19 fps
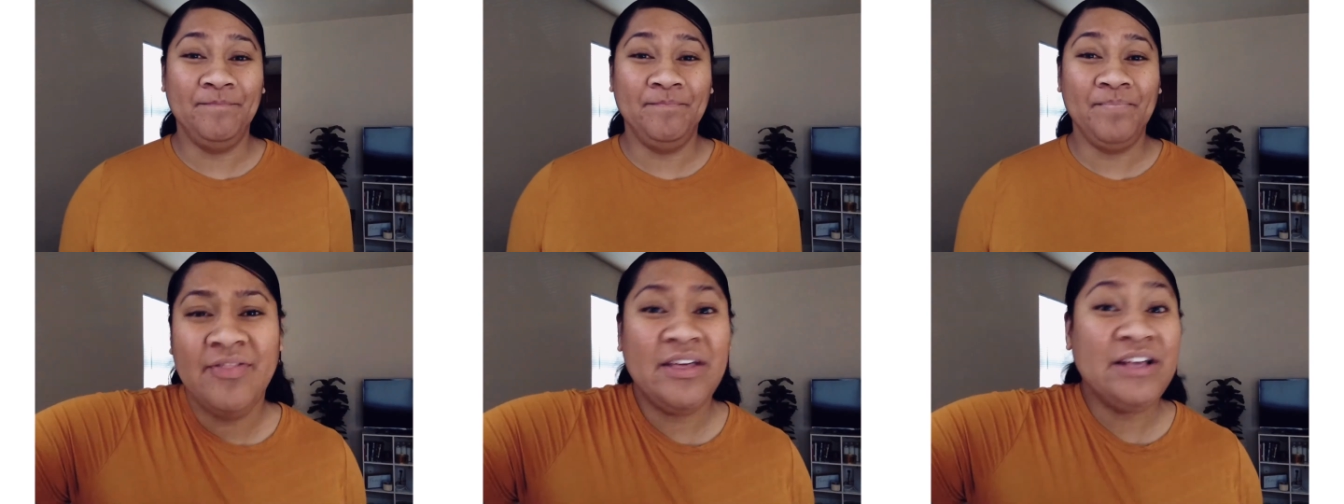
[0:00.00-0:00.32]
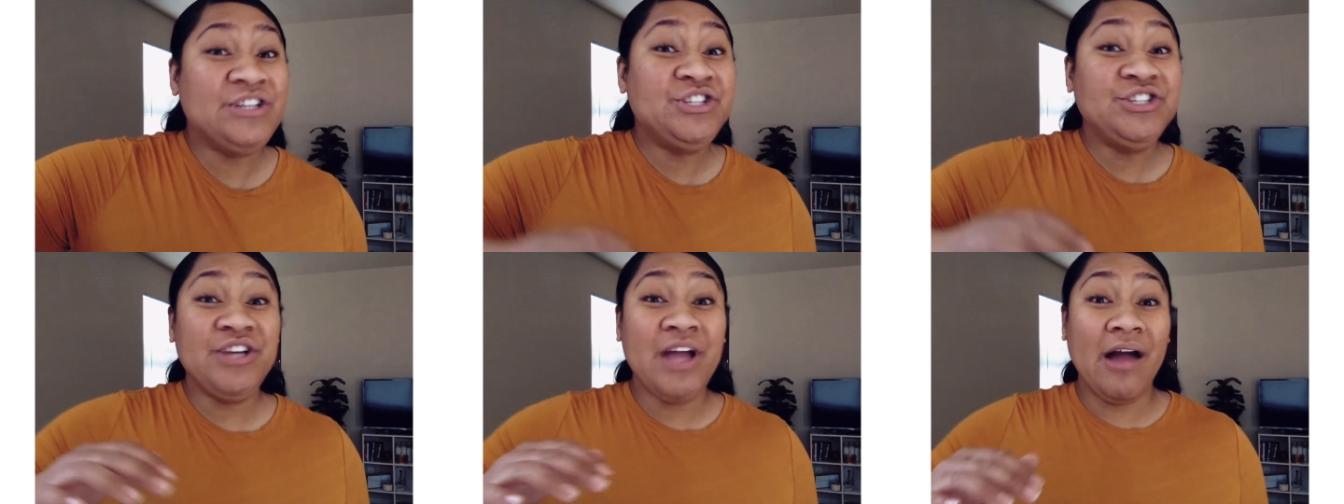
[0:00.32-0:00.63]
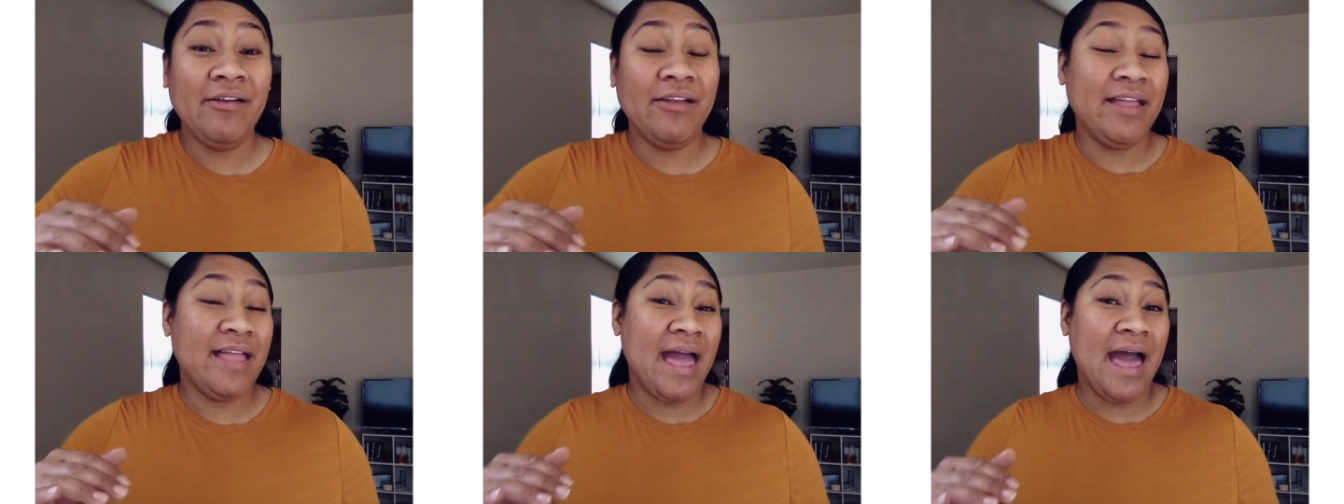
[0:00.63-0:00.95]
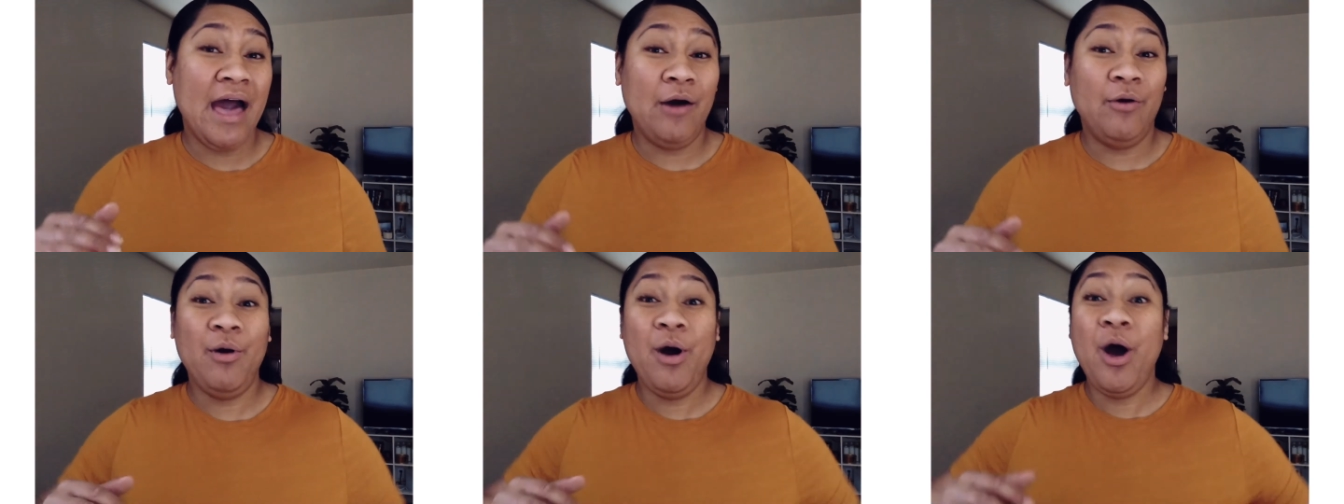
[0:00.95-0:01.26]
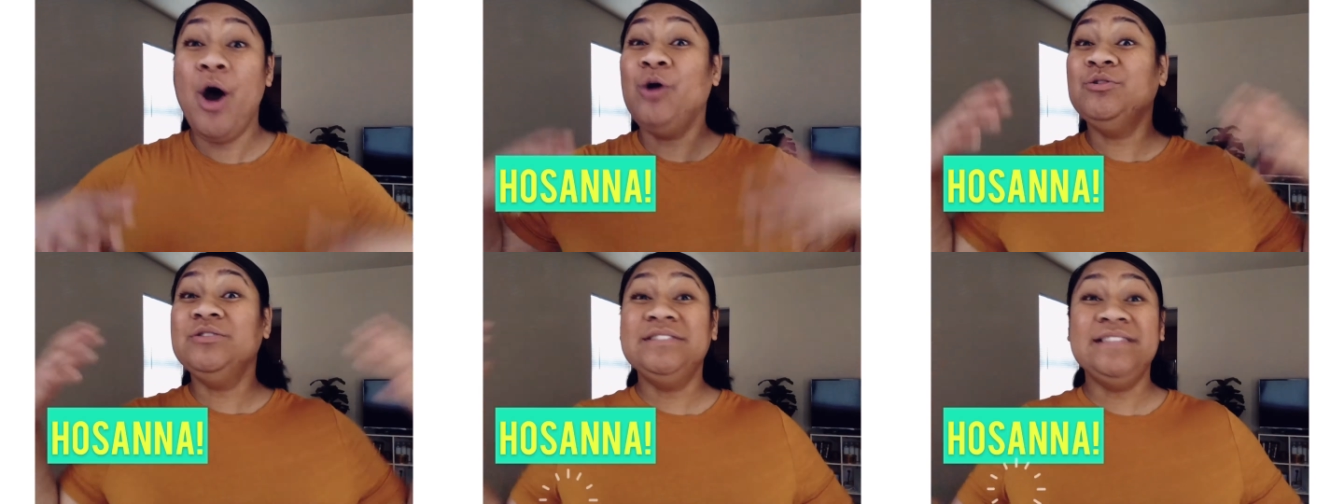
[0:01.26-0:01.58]
They shouted out,
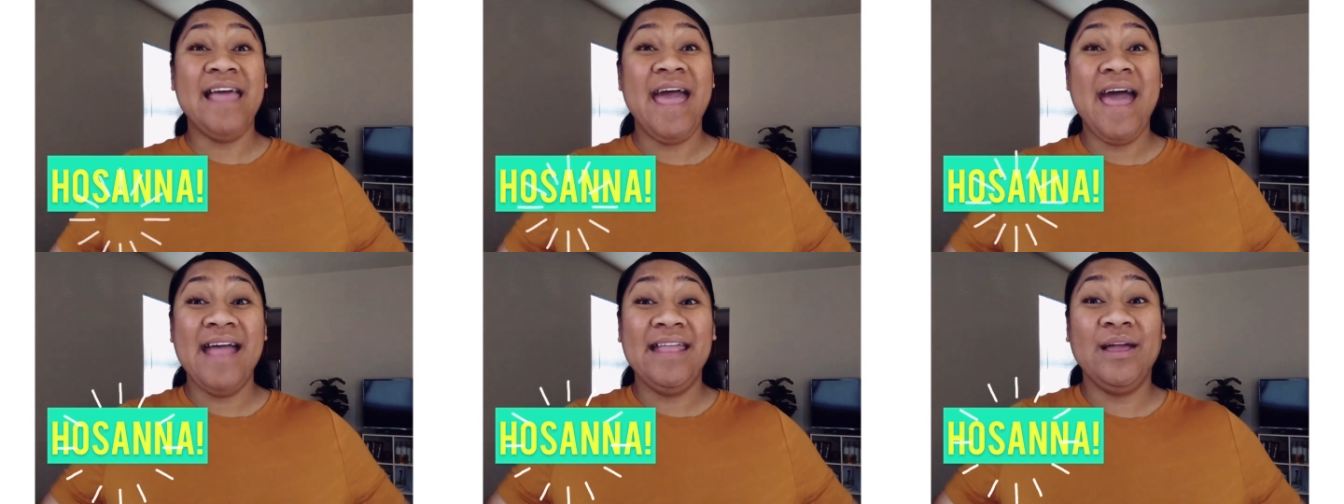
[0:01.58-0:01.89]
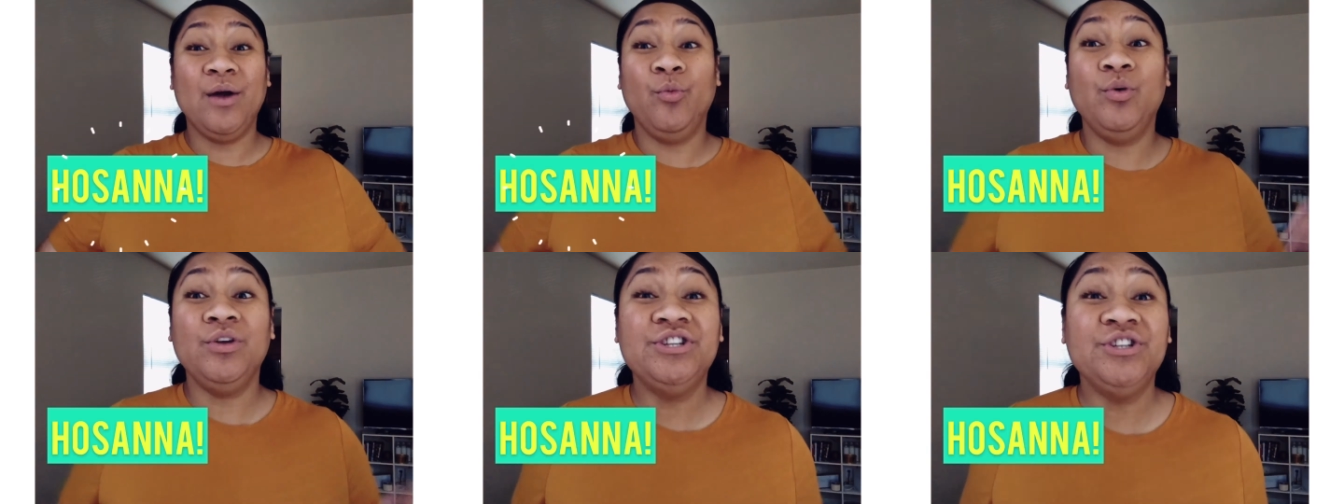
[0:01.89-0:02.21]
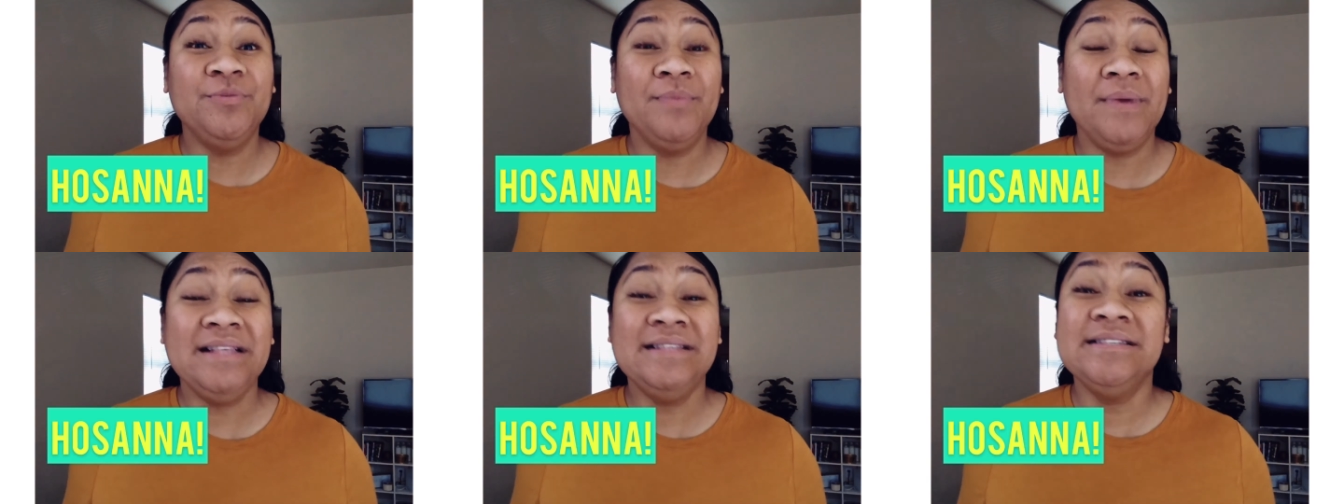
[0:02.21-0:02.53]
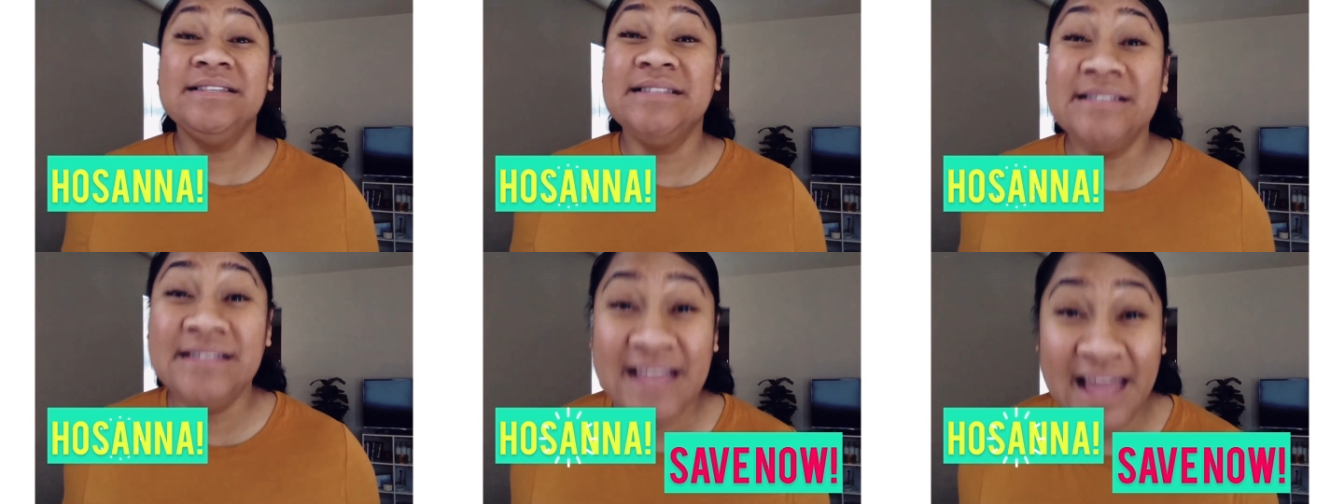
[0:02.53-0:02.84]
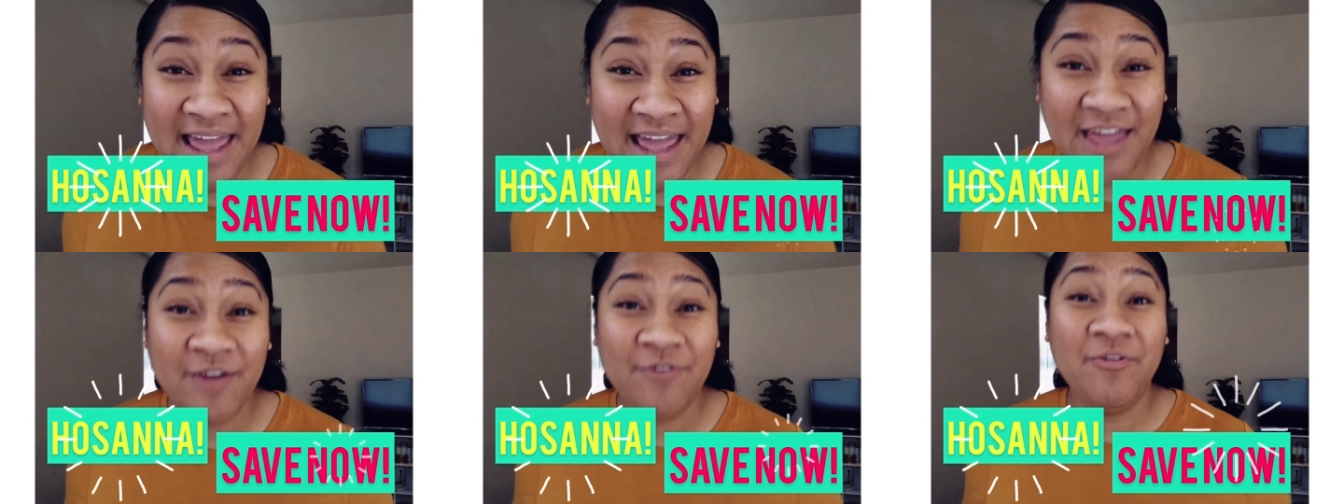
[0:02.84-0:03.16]
Hosanna, which means
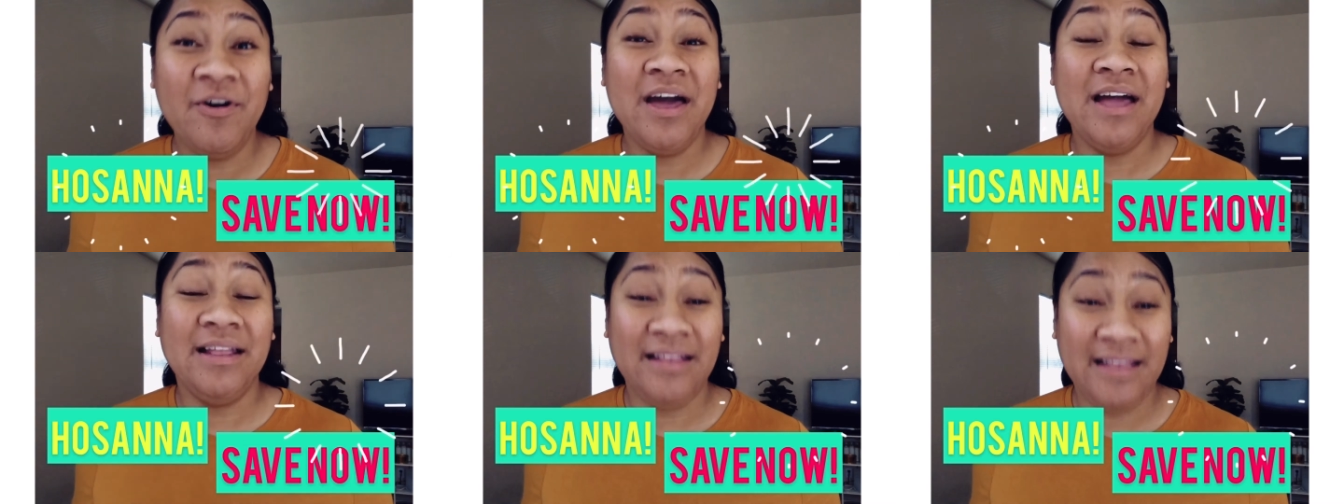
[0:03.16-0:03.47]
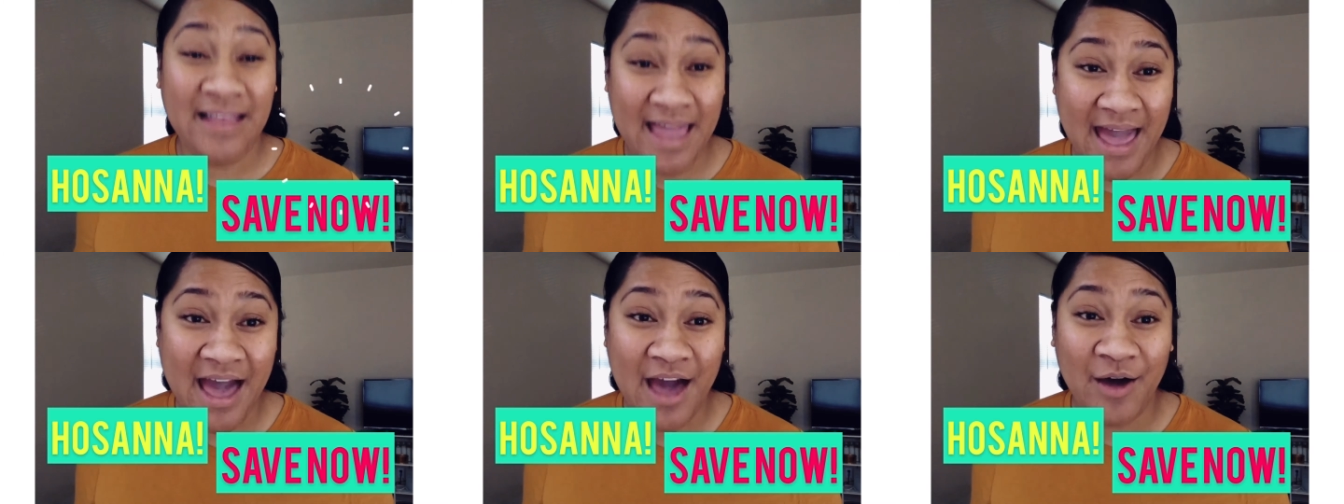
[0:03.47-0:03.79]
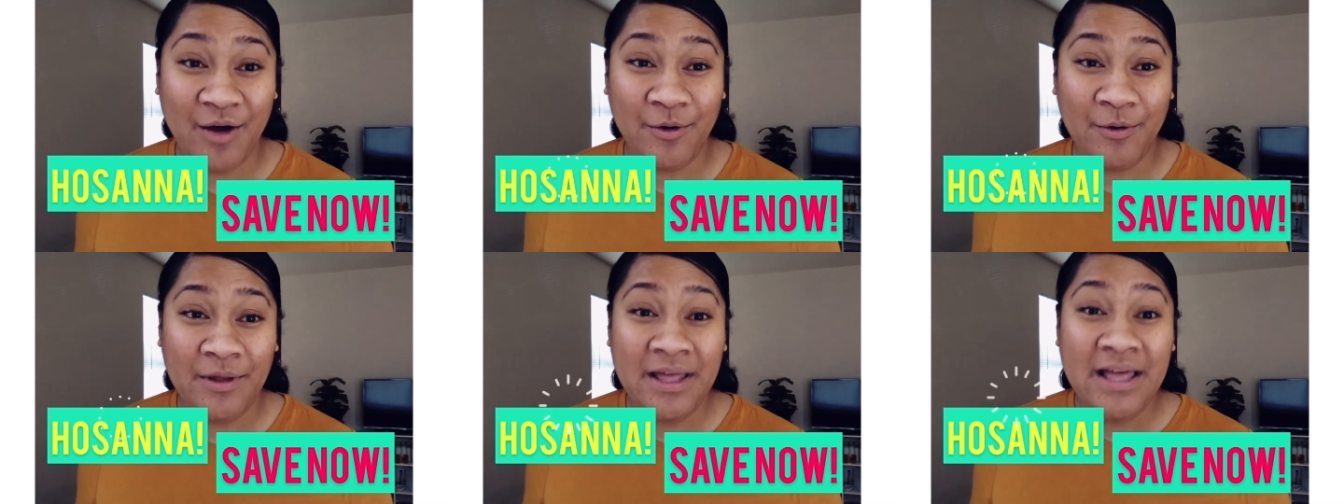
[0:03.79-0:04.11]
save now